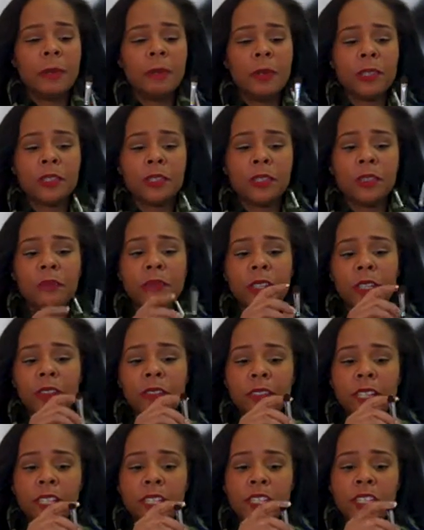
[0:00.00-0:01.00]
The bristles are
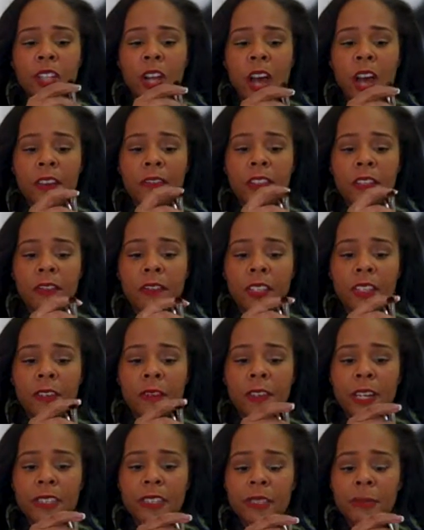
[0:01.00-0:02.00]
really soft and
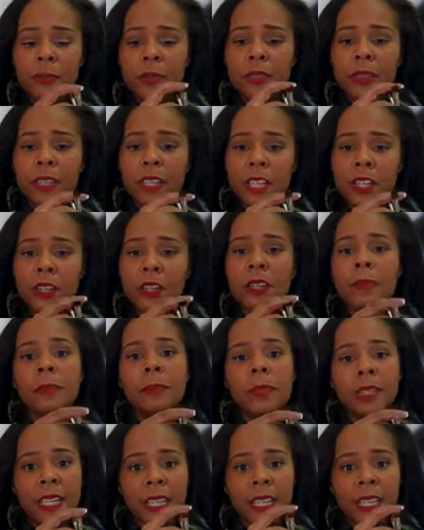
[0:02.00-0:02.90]
really flexible so that you can